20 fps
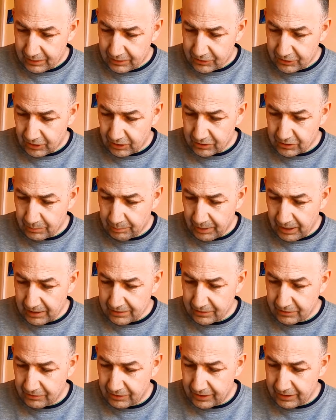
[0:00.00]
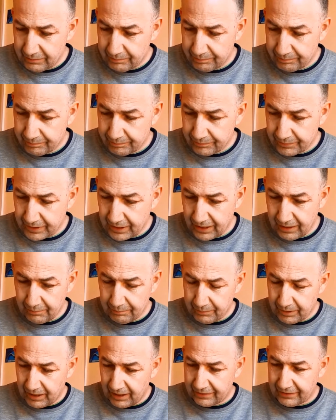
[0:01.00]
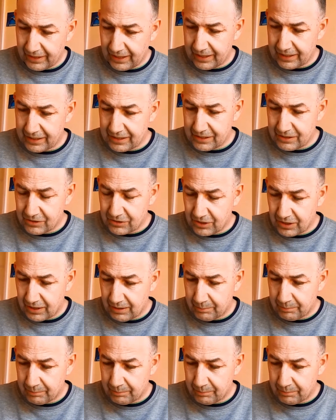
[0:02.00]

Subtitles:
Charge the battery, yeah, and that is